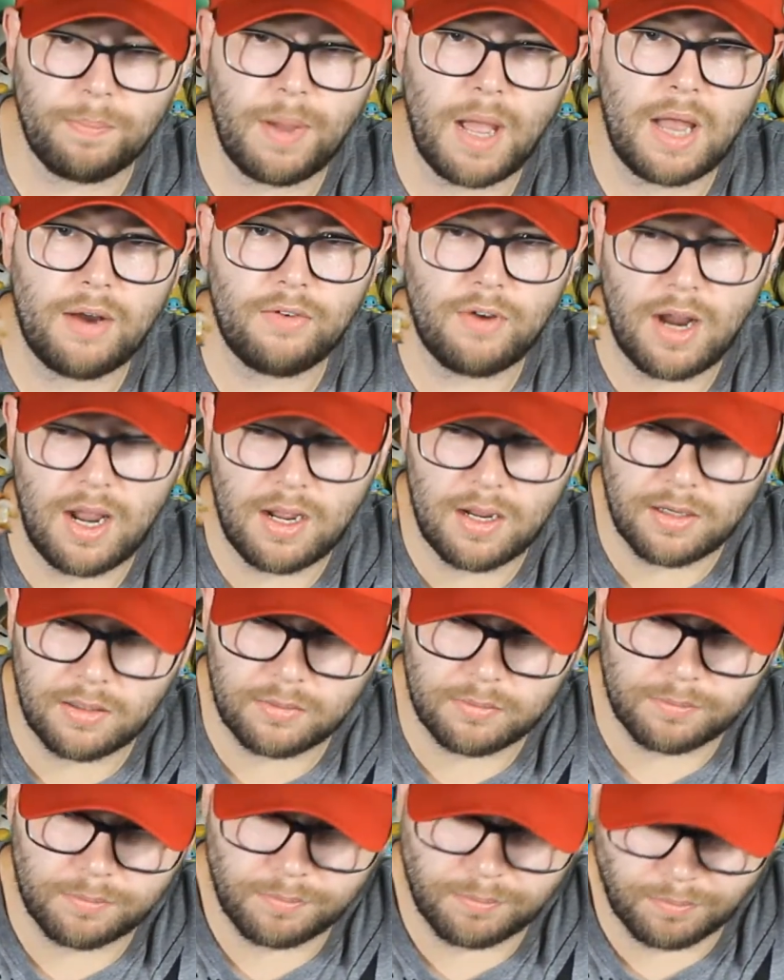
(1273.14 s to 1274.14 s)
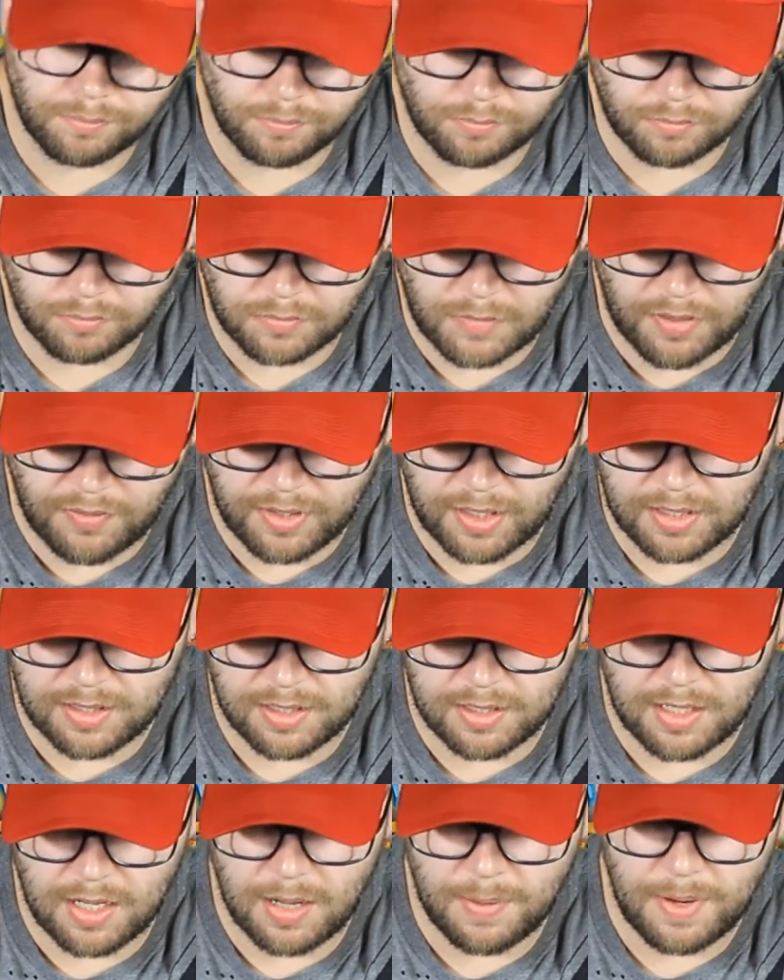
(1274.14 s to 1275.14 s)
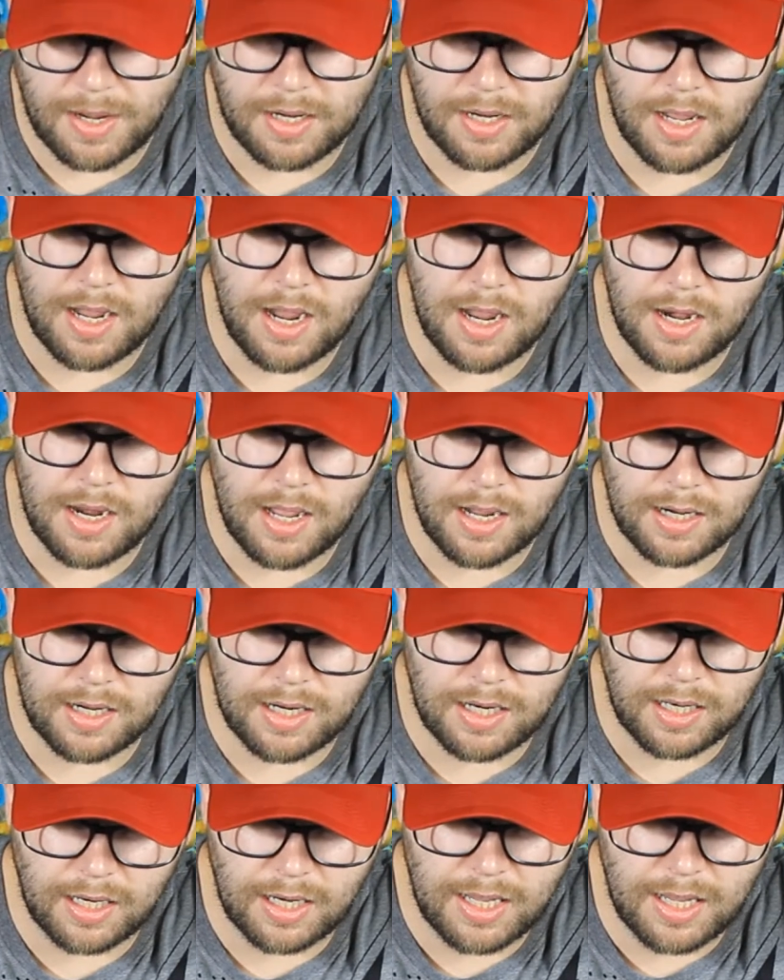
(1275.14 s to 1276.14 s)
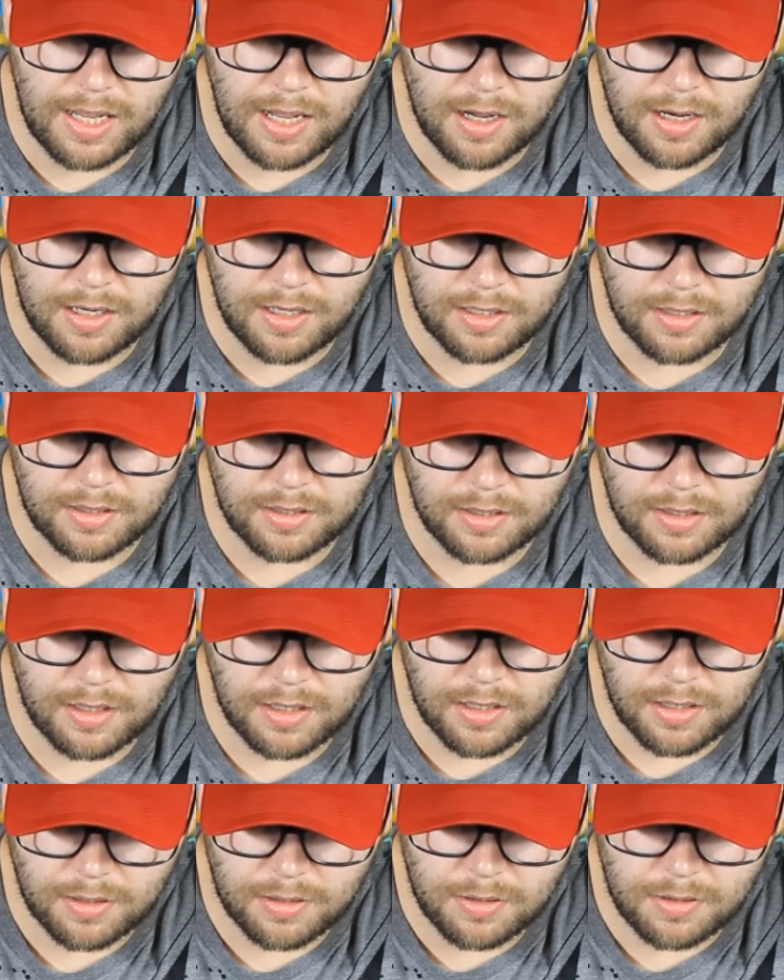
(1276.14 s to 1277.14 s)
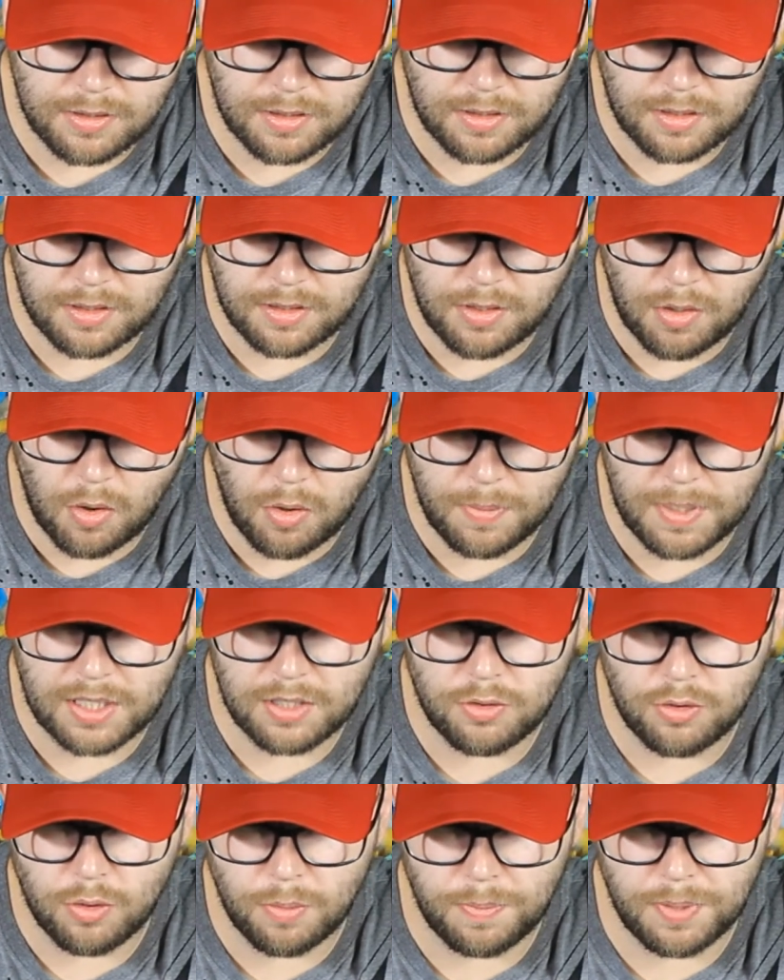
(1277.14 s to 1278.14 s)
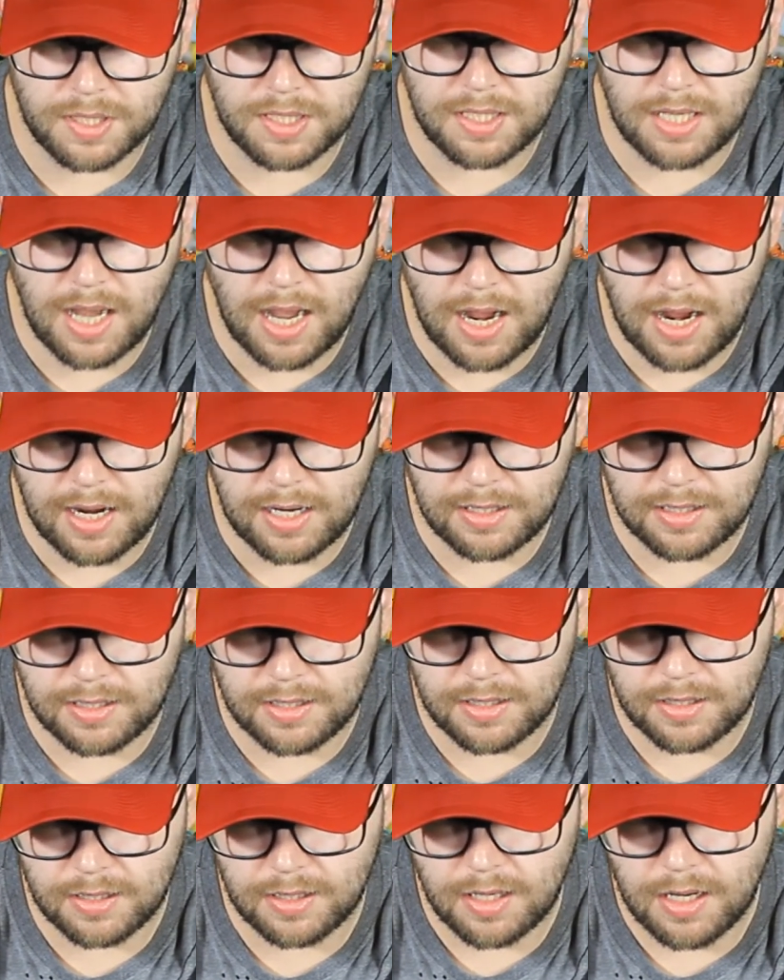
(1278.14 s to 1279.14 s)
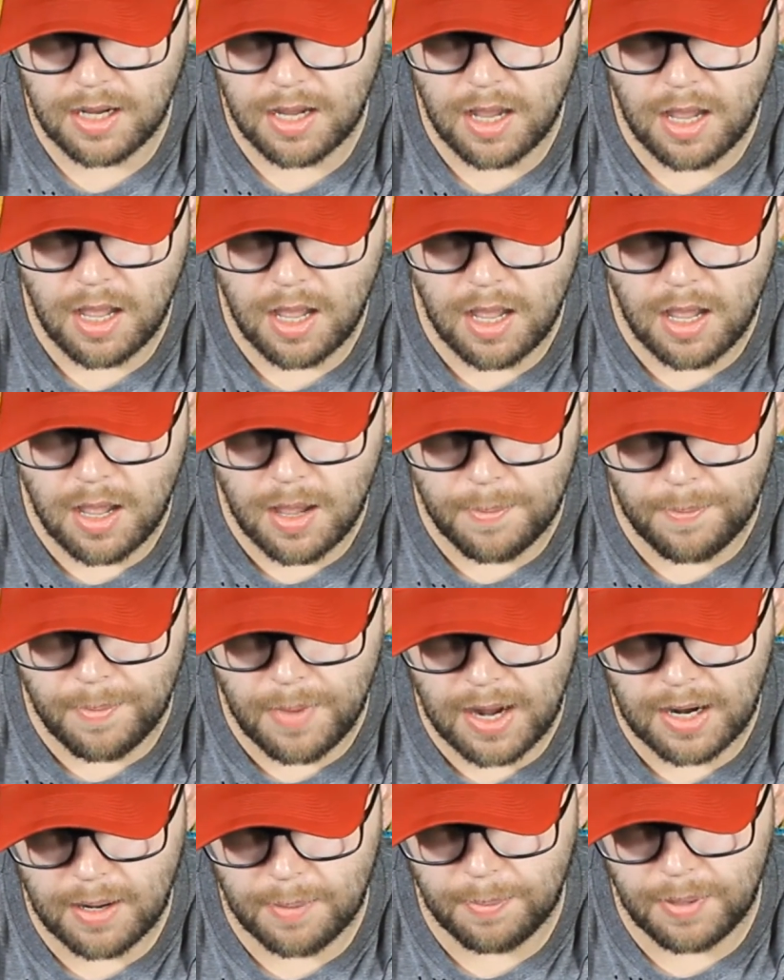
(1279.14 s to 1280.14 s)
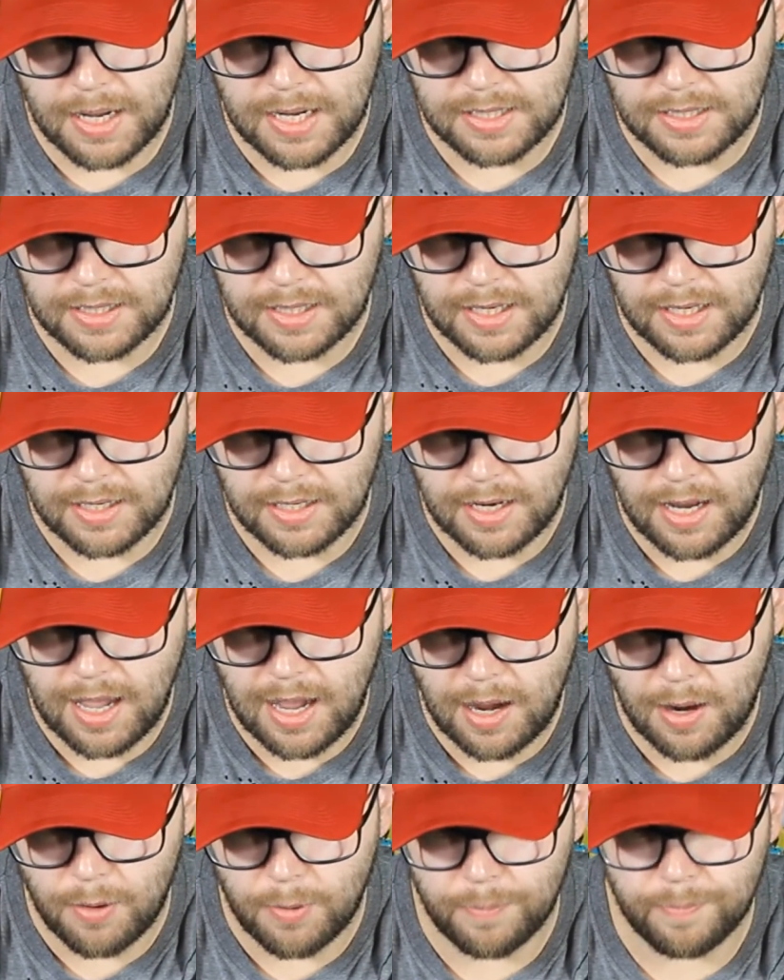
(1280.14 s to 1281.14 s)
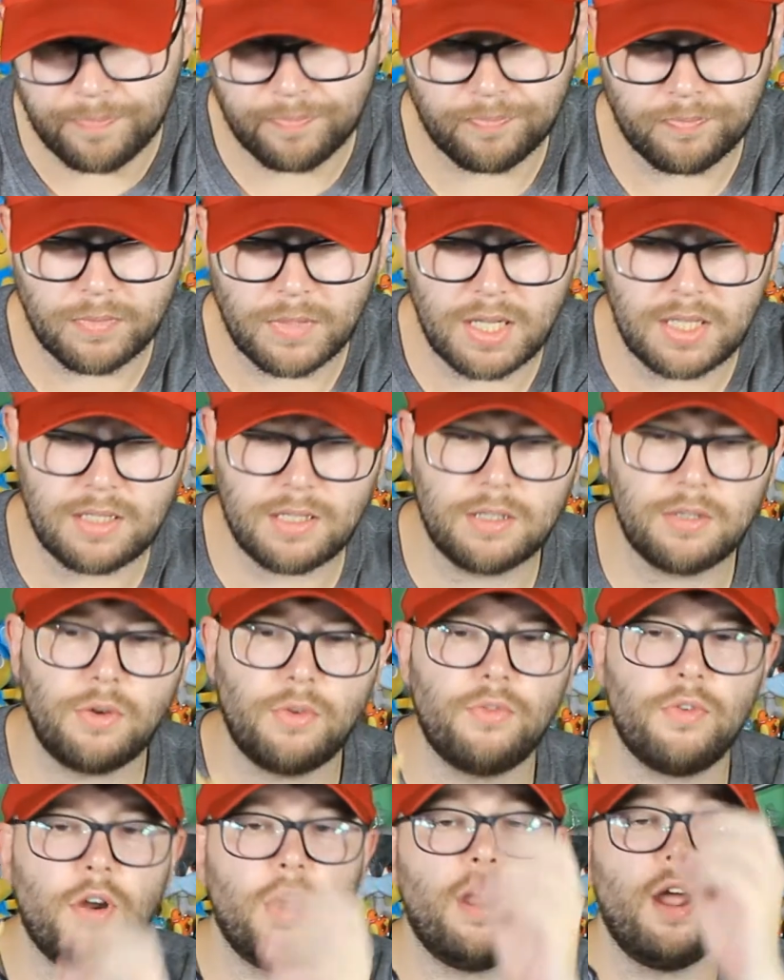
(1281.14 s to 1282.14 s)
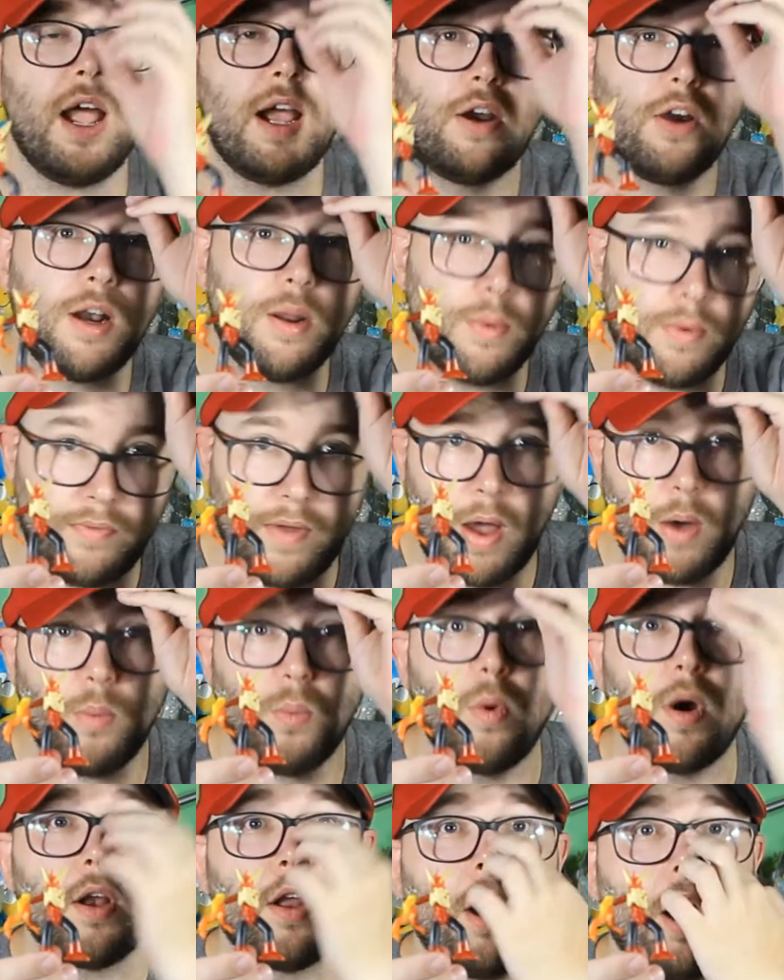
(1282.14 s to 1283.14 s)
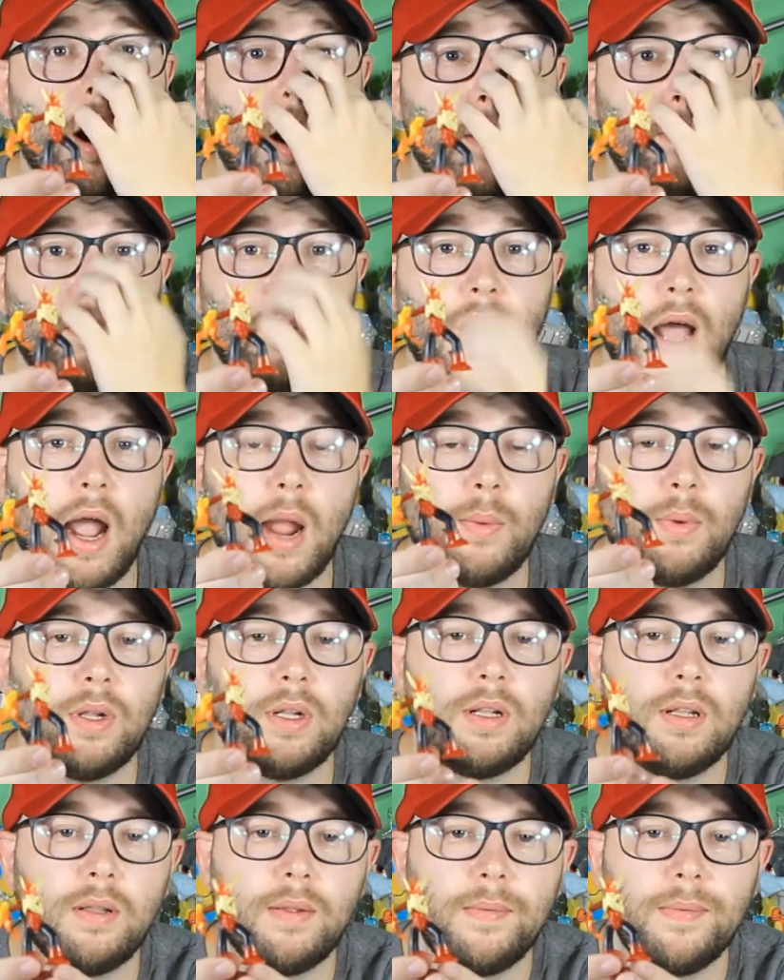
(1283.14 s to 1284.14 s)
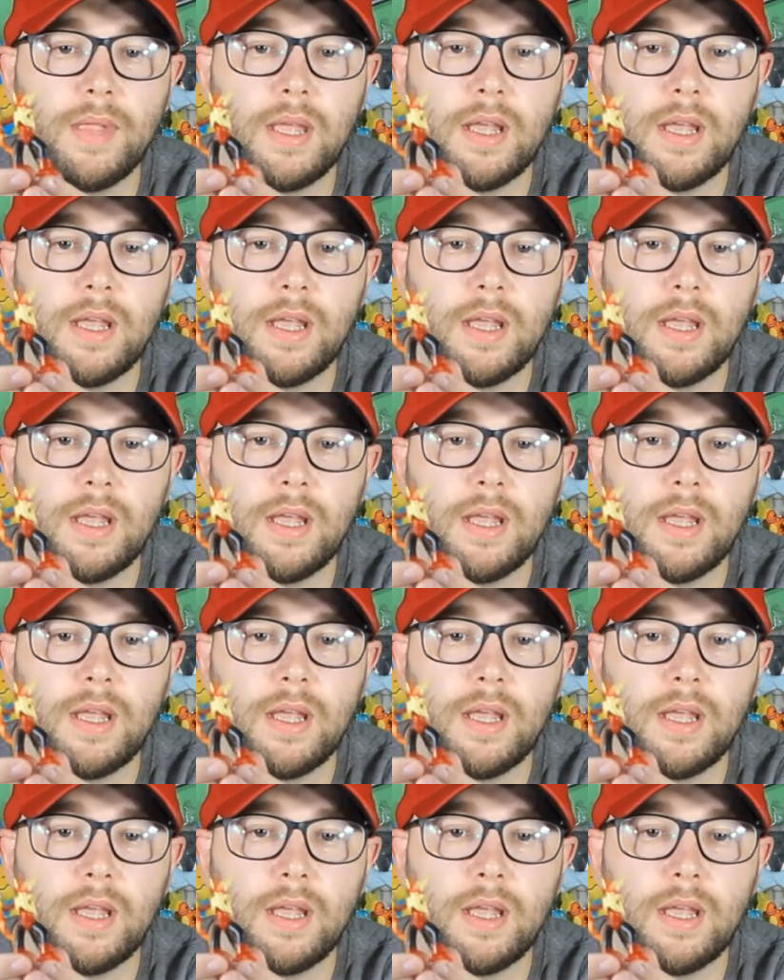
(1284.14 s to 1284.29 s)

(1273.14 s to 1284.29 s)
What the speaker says: Patrat, I think that's his name, and then a clear Tomy Supersize Mega Blaziken. Now this is so rare. I got it without one arm. I will